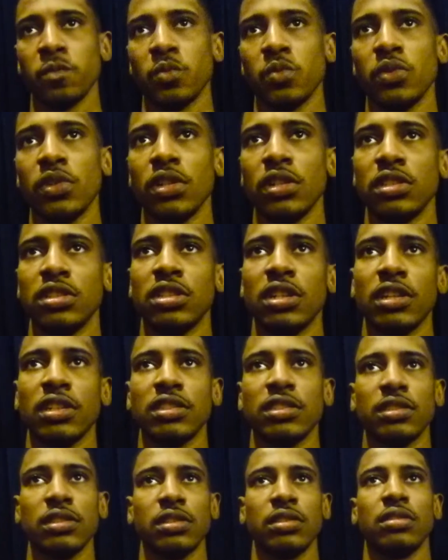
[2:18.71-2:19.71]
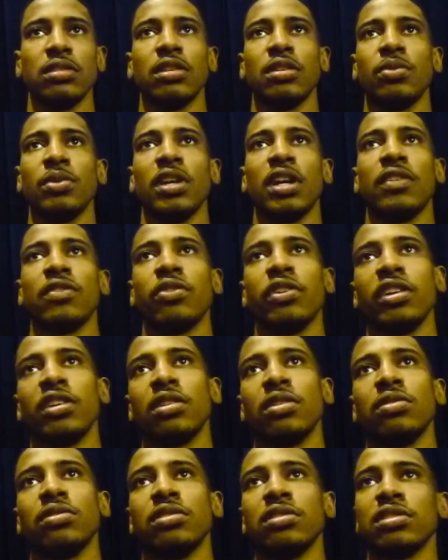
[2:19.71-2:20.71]
Really just, you know, we have great
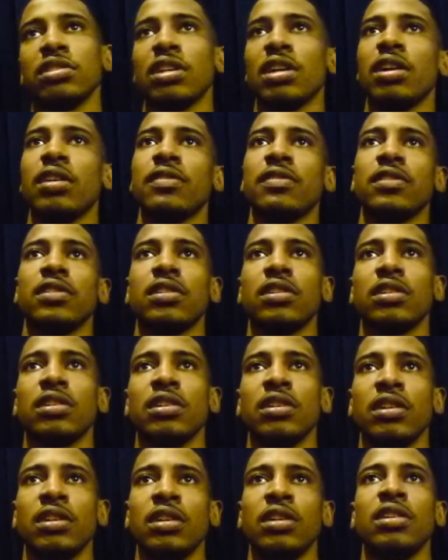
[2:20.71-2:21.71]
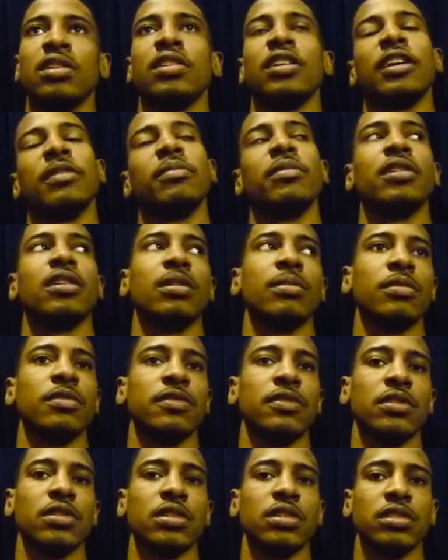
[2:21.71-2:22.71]
coaching staff. They've been here
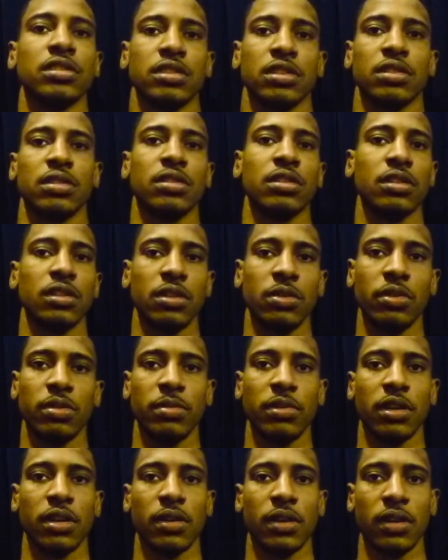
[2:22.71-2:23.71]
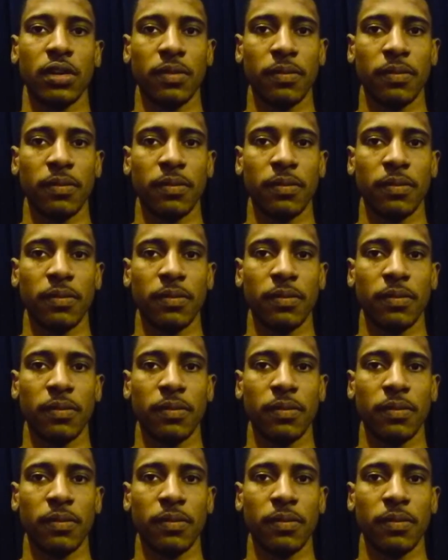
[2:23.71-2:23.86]
before, so it'll be all